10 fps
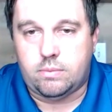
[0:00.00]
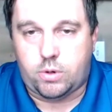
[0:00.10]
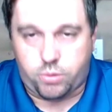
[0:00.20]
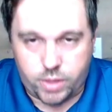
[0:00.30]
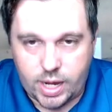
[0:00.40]

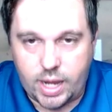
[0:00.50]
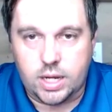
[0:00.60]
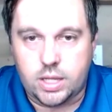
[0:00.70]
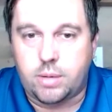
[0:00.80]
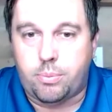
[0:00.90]

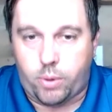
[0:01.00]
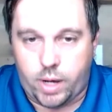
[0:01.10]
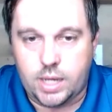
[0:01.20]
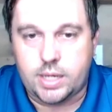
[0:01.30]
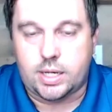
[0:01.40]
created the
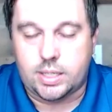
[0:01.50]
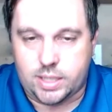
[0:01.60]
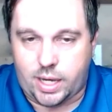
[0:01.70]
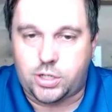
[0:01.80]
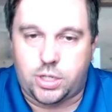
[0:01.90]
branding
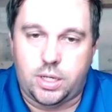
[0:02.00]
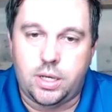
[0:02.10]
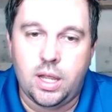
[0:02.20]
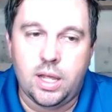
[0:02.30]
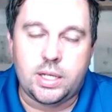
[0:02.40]
session,
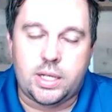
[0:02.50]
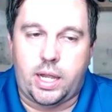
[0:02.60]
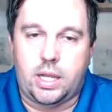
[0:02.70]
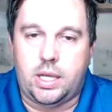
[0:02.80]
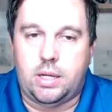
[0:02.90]

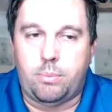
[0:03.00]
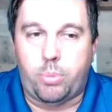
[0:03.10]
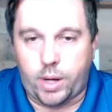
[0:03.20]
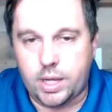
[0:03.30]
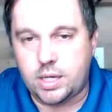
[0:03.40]
and
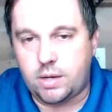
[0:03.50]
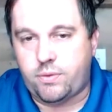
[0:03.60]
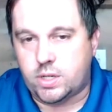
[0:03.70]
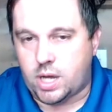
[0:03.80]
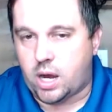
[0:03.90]
branding
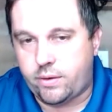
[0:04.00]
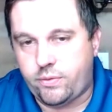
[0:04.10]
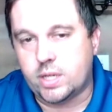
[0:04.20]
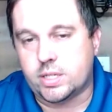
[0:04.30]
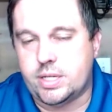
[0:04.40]

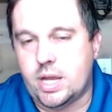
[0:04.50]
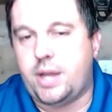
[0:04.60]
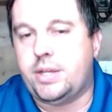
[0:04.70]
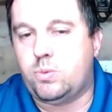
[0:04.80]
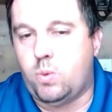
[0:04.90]
photography is
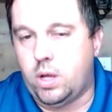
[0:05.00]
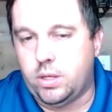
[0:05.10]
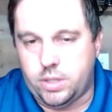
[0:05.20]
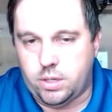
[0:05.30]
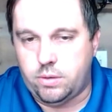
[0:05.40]
not as well
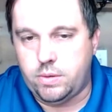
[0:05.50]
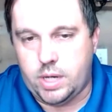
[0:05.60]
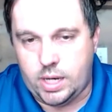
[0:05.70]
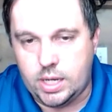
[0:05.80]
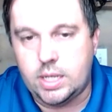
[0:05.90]
known
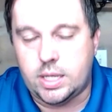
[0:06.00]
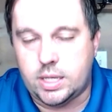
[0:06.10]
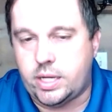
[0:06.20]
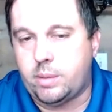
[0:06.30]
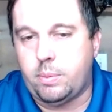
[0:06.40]
in the
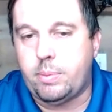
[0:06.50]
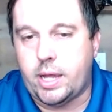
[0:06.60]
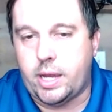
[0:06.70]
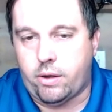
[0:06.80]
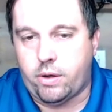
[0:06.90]
Tampa
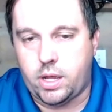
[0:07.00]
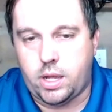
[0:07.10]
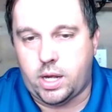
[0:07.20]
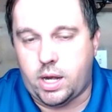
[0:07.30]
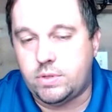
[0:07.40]
Bay area.
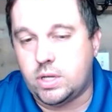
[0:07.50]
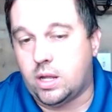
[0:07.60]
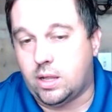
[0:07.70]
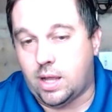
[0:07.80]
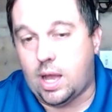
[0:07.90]
And I've done a
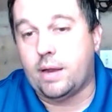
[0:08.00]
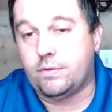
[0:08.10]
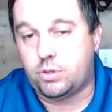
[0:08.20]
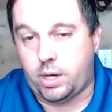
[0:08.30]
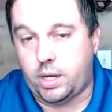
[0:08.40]
lot of
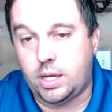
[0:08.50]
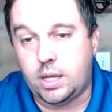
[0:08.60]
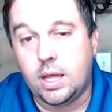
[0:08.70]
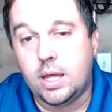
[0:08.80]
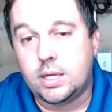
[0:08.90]
training
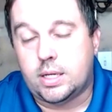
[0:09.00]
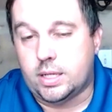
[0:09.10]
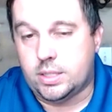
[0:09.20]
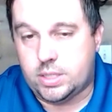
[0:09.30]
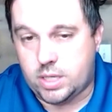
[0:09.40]

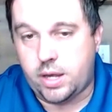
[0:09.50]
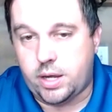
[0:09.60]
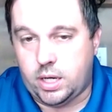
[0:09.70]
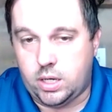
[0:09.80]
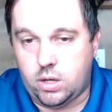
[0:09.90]
and
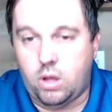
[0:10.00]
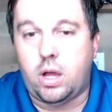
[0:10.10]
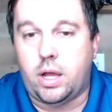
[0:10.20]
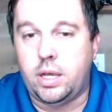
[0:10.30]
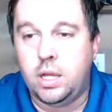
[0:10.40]
studying
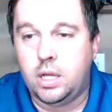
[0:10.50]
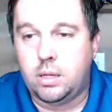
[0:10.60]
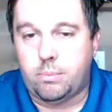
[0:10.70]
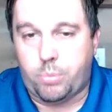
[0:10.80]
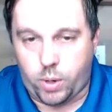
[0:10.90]
on
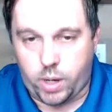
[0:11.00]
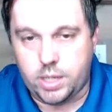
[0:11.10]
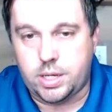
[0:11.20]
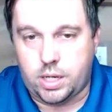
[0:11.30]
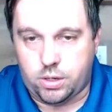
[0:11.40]

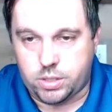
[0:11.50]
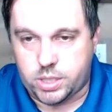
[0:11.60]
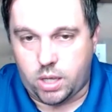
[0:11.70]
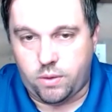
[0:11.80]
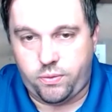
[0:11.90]
branding
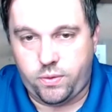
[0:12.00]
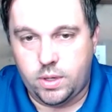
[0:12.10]
yourself.